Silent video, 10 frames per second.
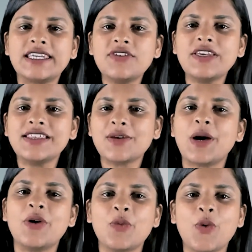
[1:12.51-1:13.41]
giving
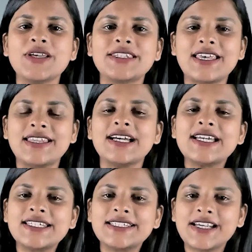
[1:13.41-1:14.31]
them a voice in
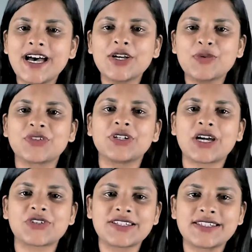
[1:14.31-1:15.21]
the entire
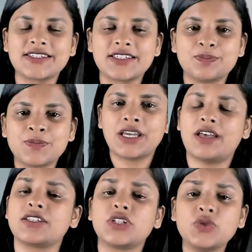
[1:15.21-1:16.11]
production system.
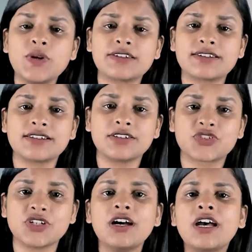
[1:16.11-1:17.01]
As a UX
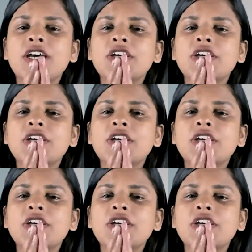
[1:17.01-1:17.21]
researcher,